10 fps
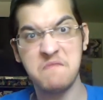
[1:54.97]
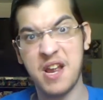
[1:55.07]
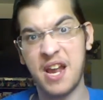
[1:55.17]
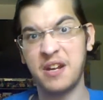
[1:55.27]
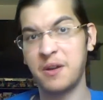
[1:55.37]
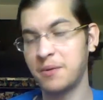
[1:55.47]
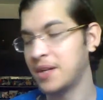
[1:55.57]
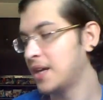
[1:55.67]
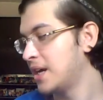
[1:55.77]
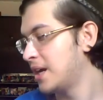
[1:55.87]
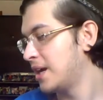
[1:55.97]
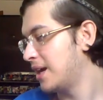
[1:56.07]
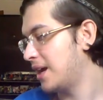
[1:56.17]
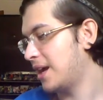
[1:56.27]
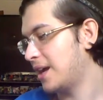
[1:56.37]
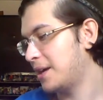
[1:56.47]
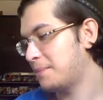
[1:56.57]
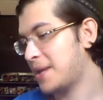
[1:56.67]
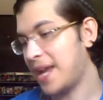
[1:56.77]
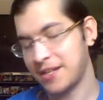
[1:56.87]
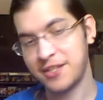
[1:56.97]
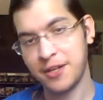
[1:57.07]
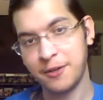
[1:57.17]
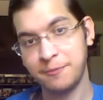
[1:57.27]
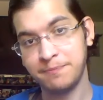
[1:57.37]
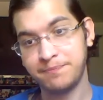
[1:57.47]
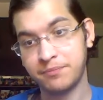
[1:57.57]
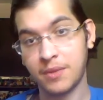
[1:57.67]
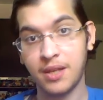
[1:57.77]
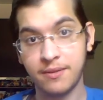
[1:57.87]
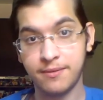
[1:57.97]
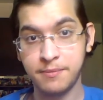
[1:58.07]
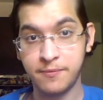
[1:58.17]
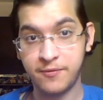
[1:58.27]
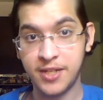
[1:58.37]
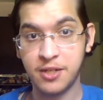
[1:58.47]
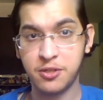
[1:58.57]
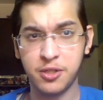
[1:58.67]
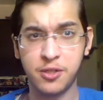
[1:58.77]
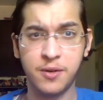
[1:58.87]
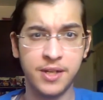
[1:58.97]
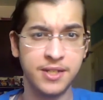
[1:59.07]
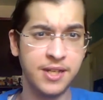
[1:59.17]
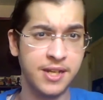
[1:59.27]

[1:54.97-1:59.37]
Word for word: I don't know, but yeah, so videos should go on.